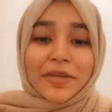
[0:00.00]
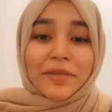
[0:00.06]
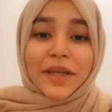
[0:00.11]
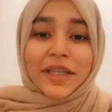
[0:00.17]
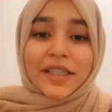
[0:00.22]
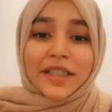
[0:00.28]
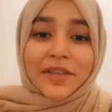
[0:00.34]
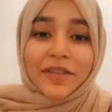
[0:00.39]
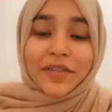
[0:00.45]

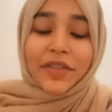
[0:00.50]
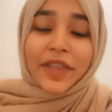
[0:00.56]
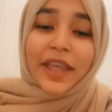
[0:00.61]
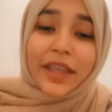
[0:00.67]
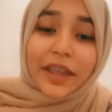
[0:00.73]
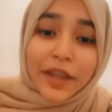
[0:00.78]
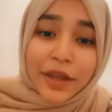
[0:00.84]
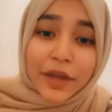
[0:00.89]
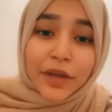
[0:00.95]
massive
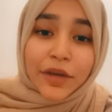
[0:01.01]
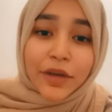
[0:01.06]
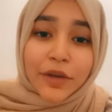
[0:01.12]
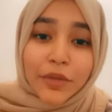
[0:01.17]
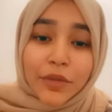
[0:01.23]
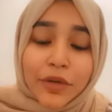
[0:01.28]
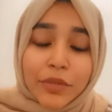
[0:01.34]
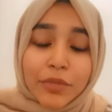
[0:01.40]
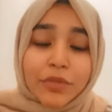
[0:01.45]
thank you.
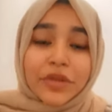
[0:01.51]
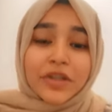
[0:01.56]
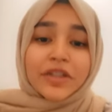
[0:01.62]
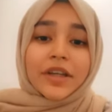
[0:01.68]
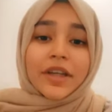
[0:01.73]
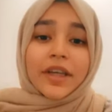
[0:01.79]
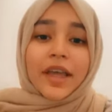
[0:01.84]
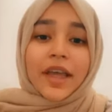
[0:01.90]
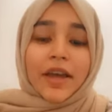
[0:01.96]
We
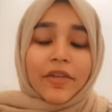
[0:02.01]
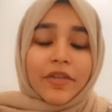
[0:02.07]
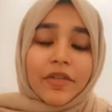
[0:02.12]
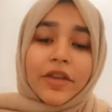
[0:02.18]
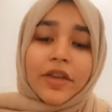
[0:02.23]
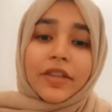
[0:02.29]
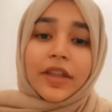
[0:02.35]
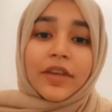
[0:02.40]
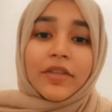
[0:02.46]
appreciate
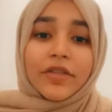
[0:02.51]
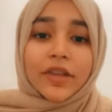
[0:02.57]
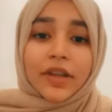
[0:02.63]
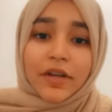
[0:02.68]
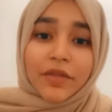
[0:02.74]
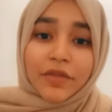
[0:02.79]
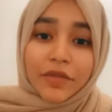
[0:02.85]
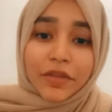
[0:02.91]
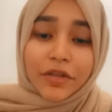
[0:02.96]
everything that you've
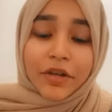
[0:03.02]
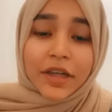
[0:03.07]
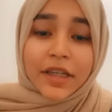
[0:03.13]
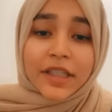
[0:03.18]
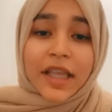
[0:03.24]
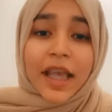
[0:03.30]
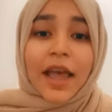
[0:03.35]
done for us.